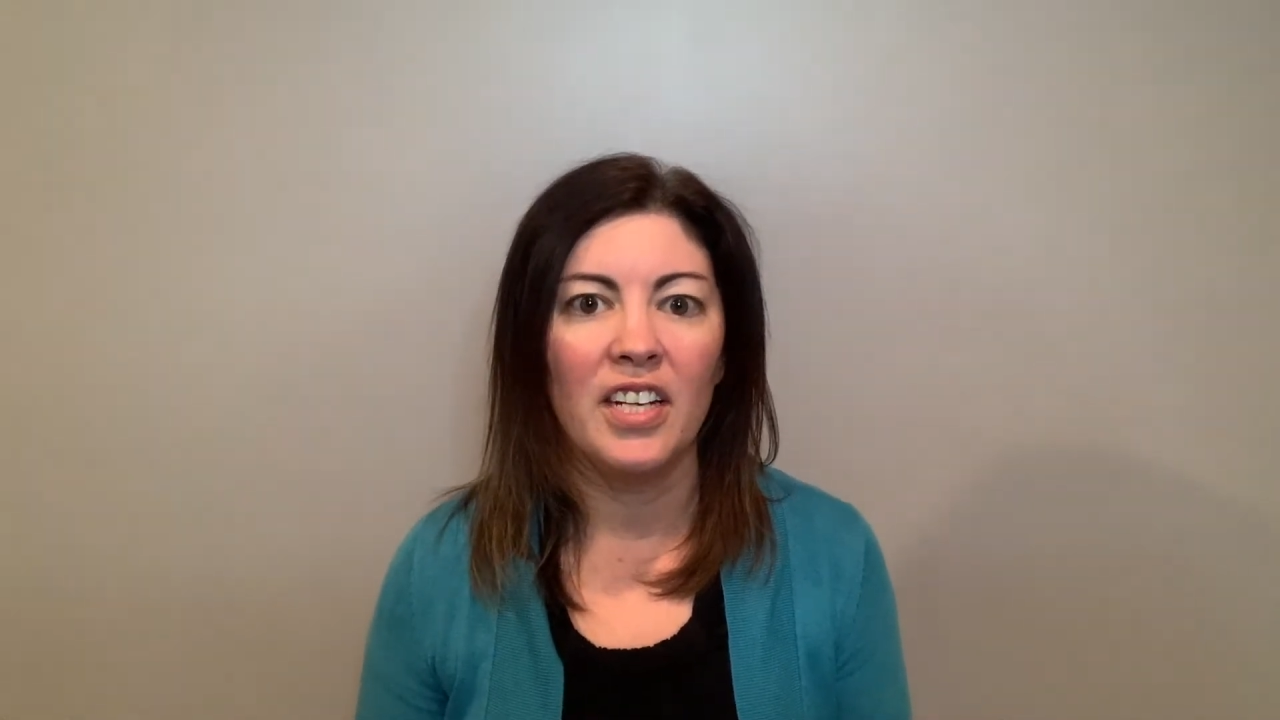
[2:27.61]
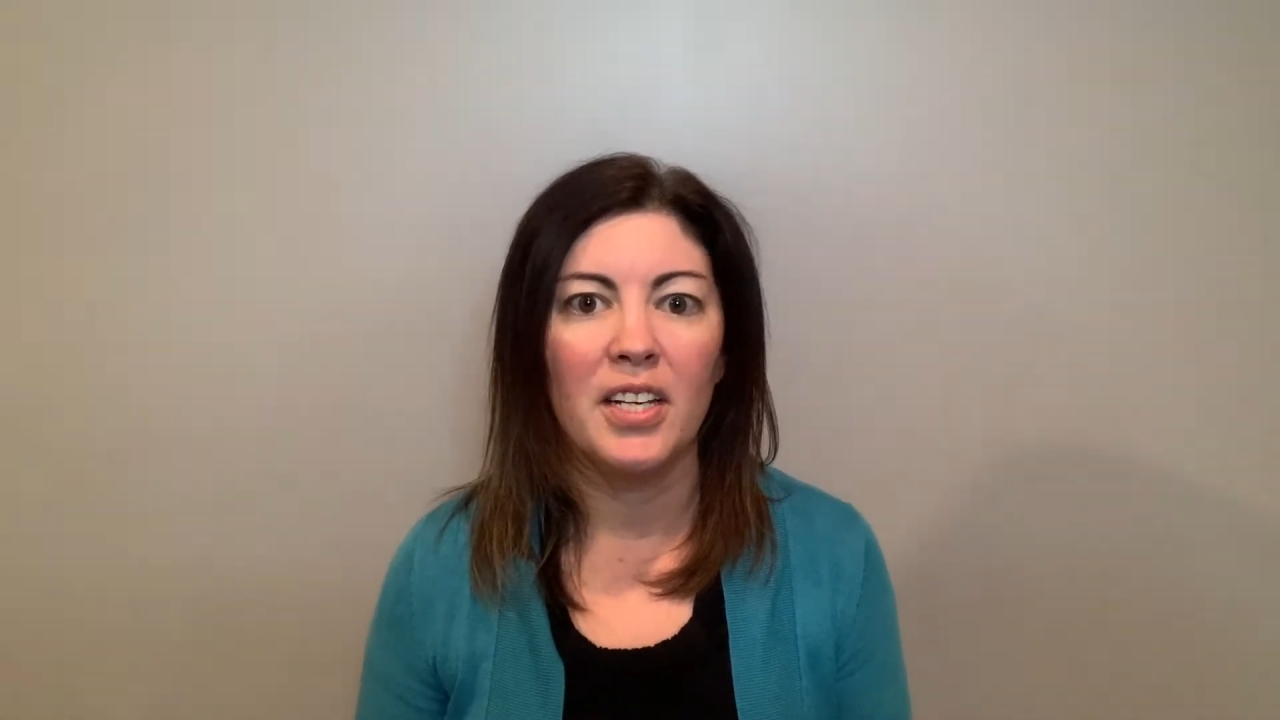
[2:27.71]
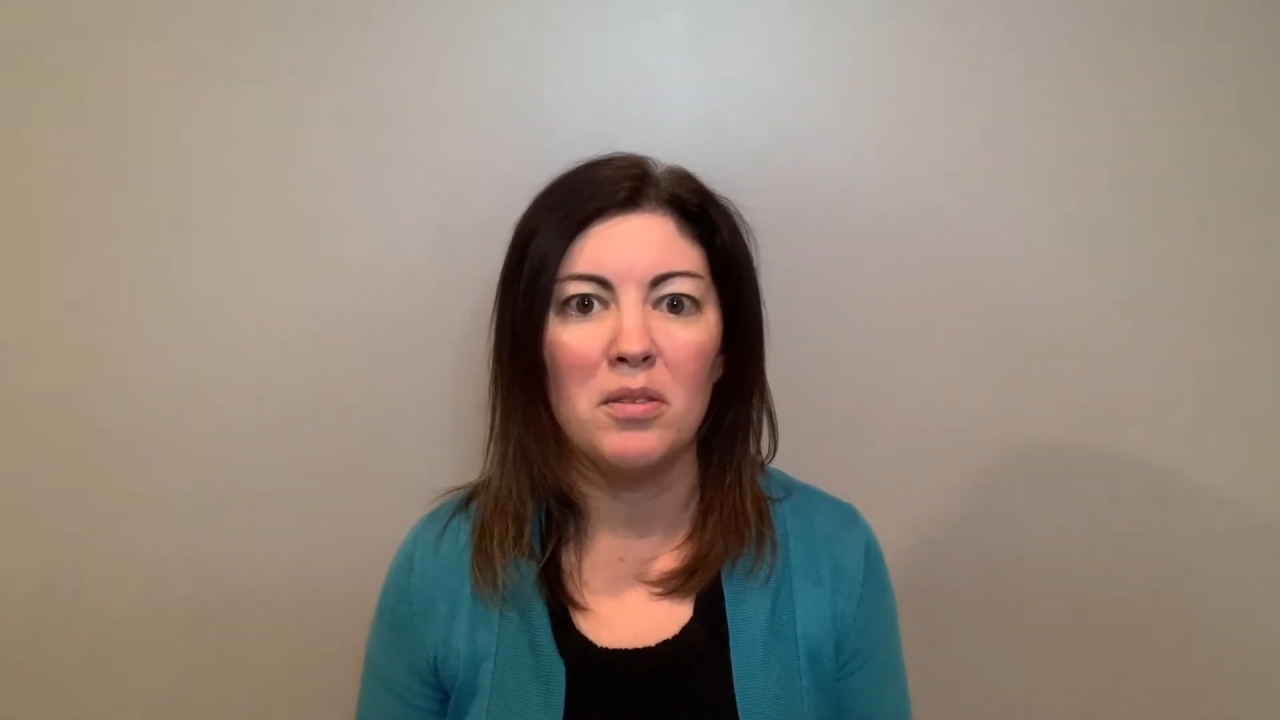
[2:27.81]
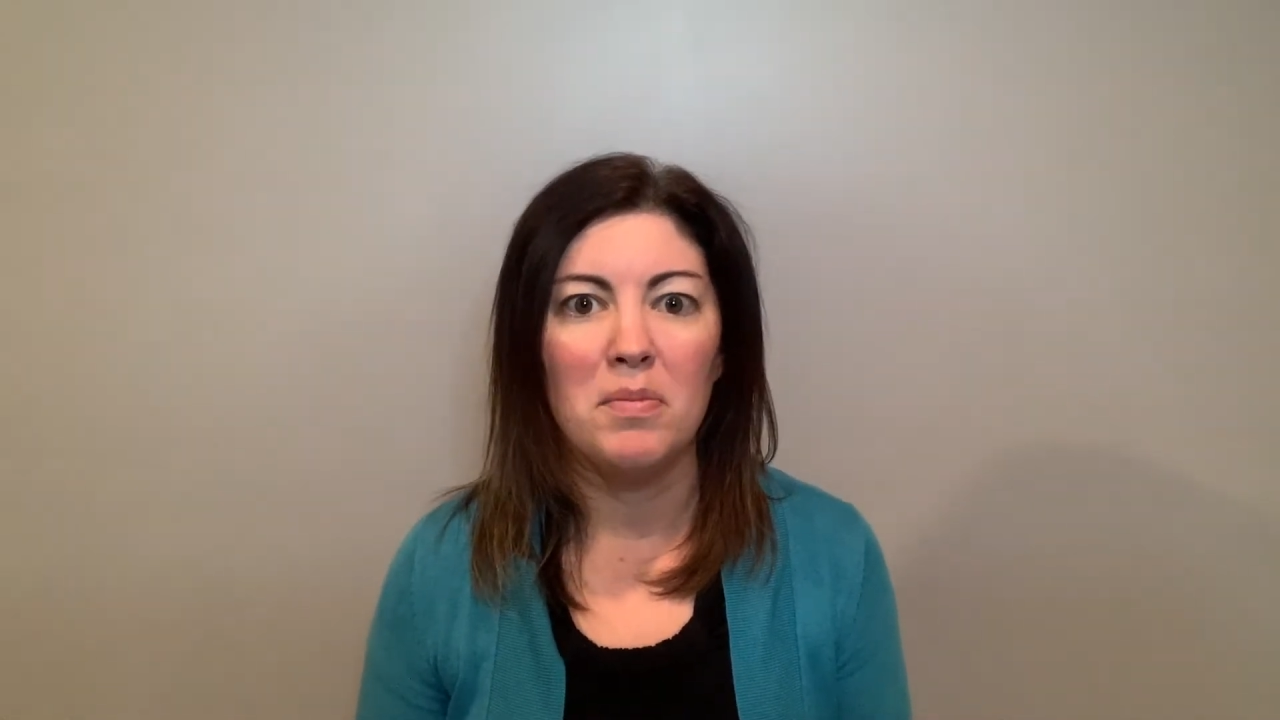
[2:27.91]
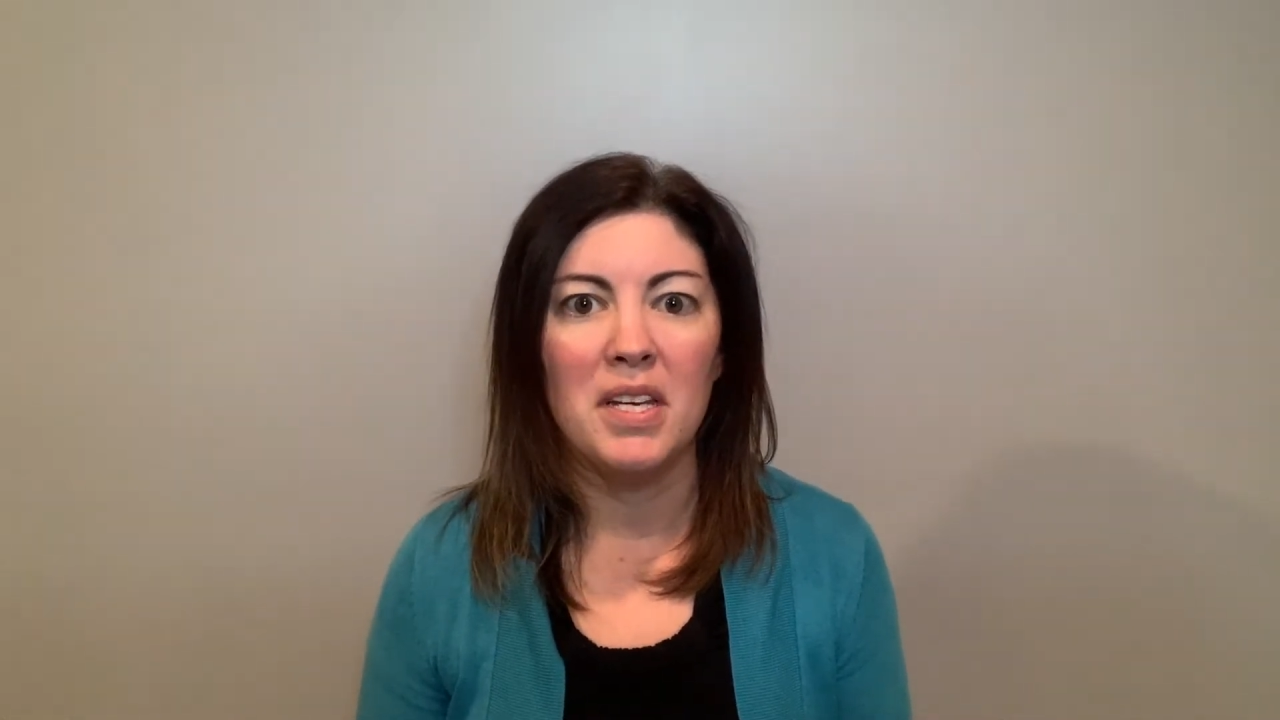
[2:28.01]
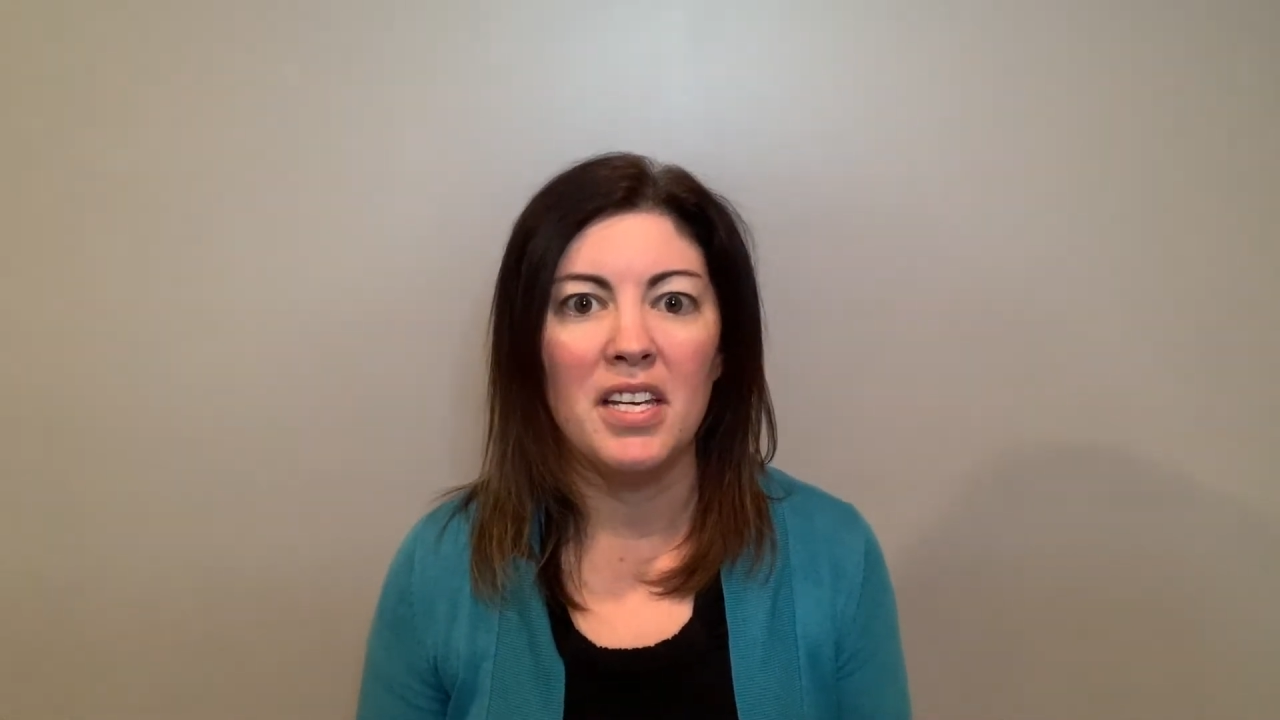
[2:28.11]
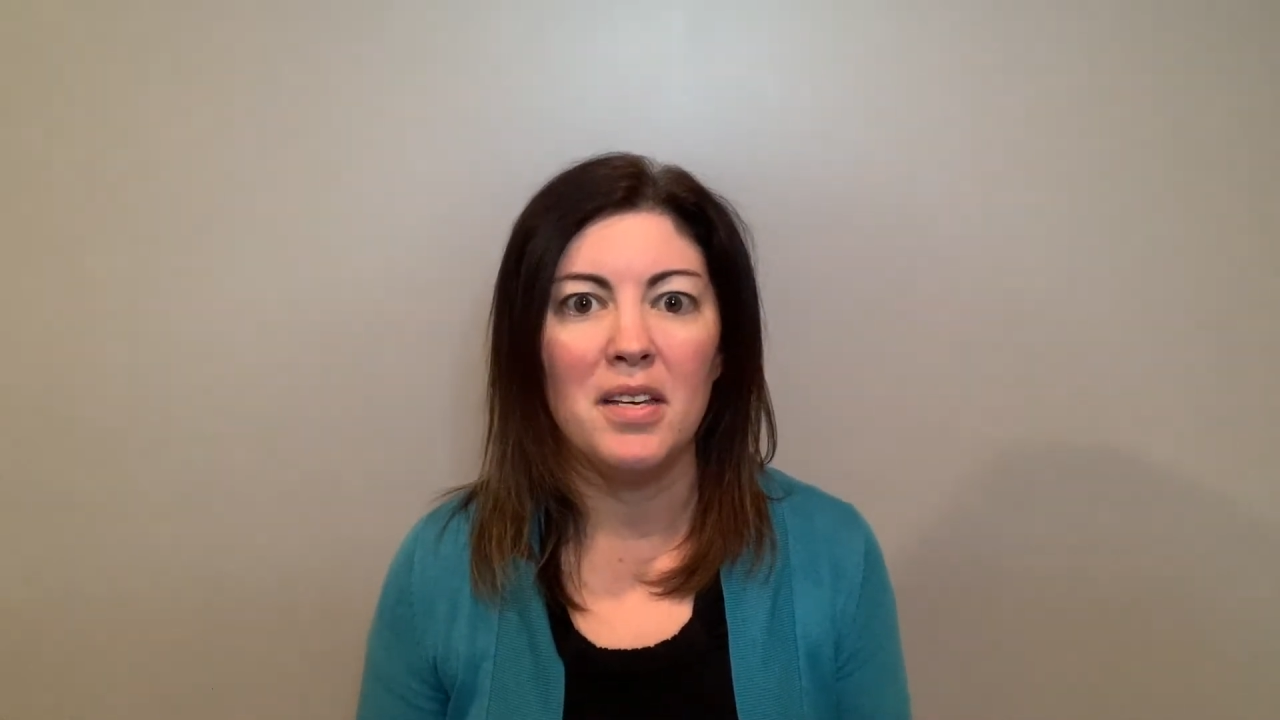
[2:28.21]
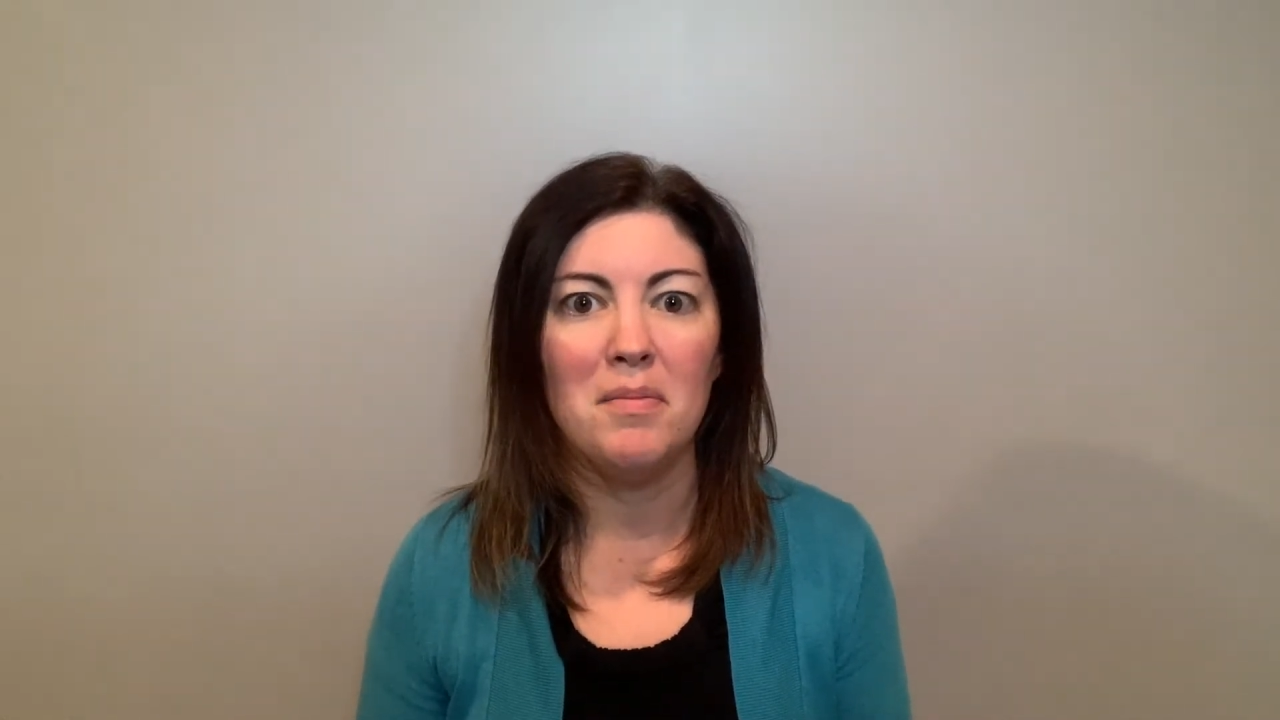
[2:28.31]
it could be